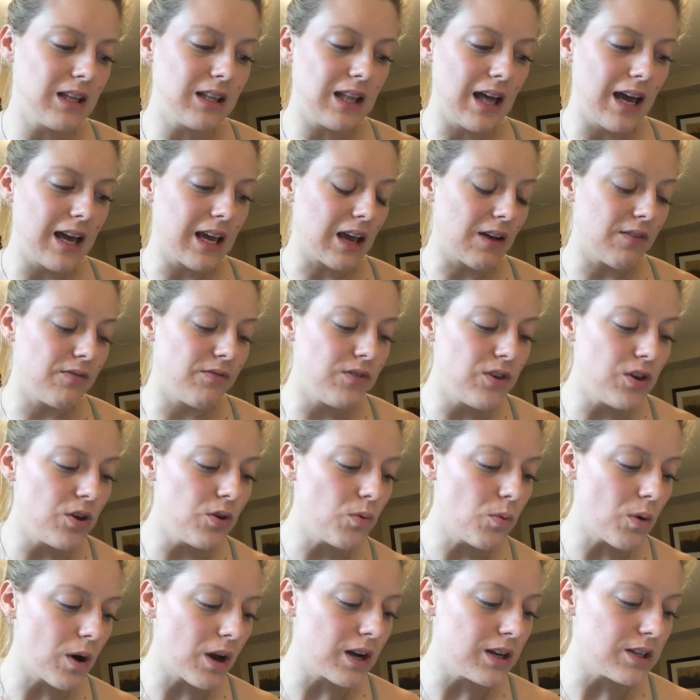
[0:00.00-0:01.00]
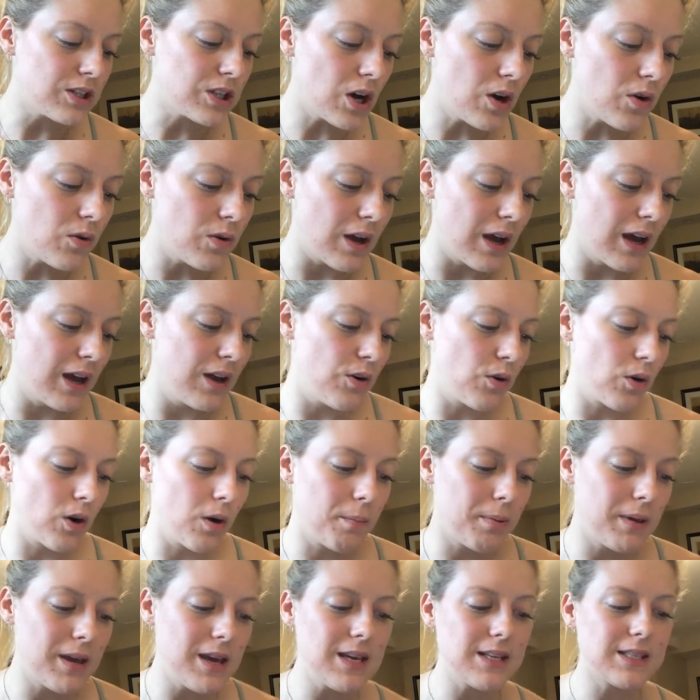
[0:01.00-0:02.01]
like, if you want a donut
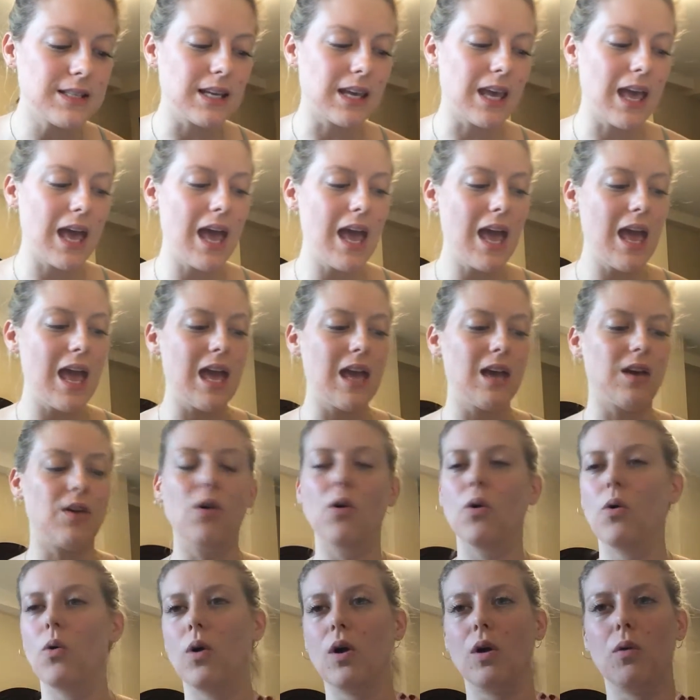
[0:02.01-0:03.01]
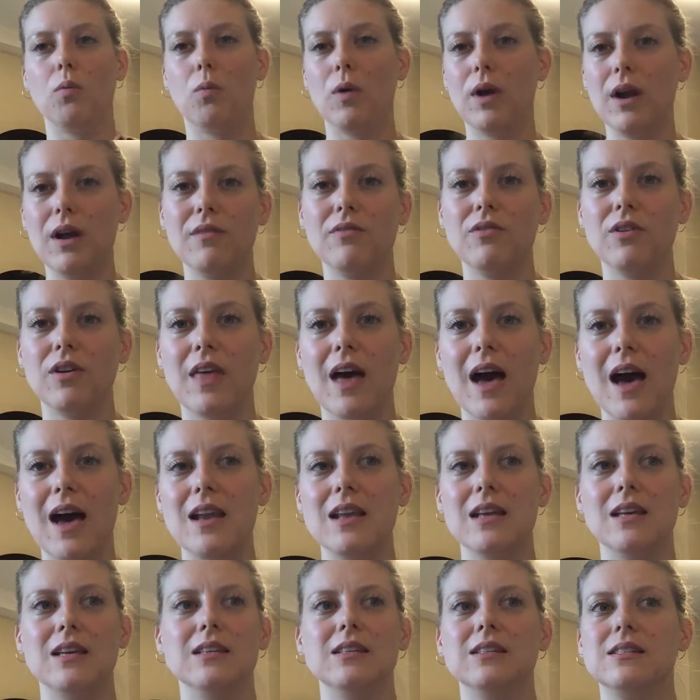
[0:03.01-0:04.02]
or a piece of cake or whatever
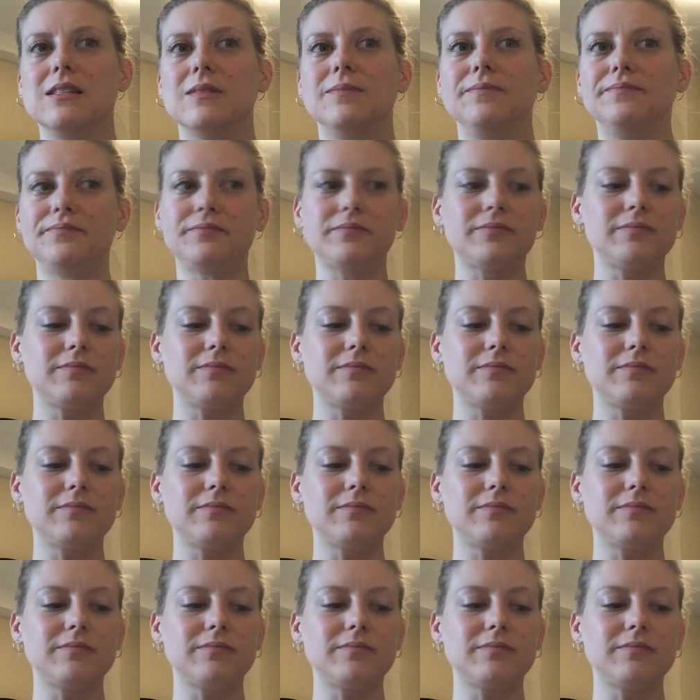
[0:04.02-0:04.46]
that is,